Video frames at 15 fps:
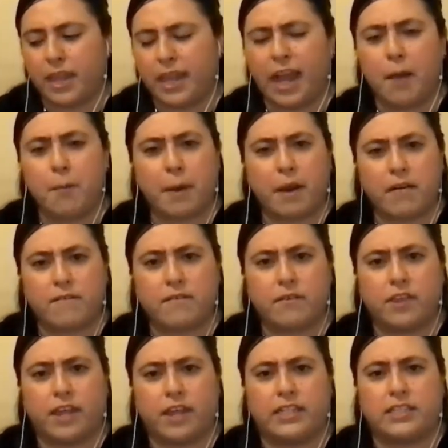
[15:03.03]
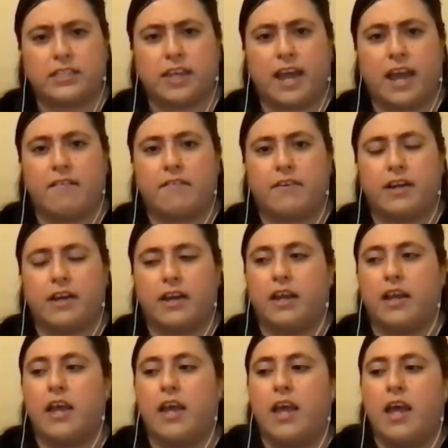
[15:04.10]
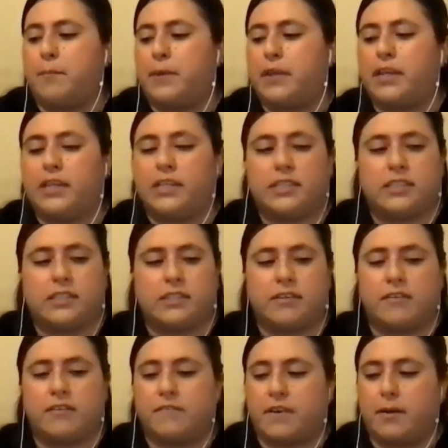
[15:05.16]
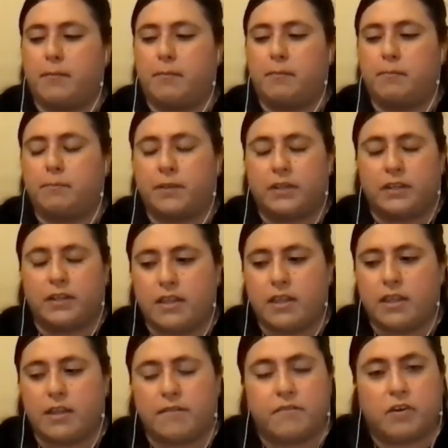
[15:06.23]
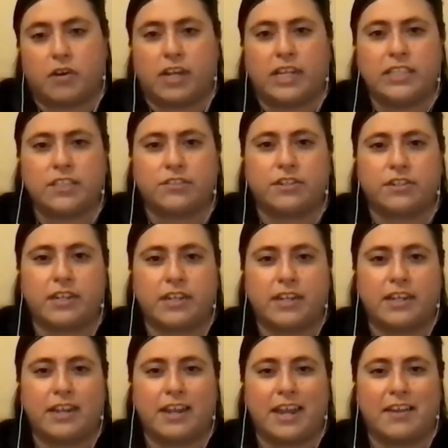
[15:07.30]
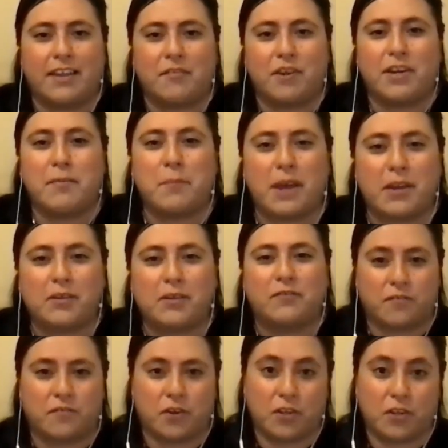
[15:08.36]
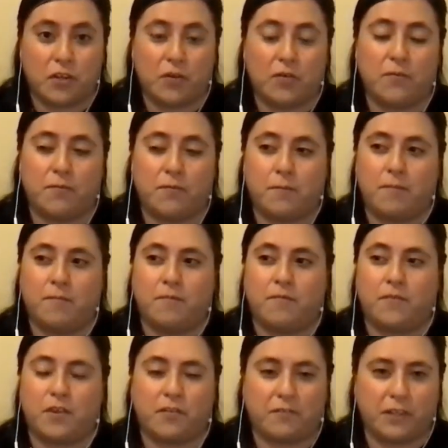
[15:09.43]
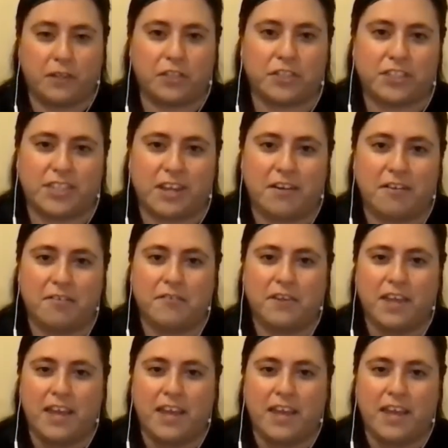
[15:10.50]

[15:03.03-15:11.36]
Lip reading: How powerful that is to have a piece of your history, like written by your for you, for your future self,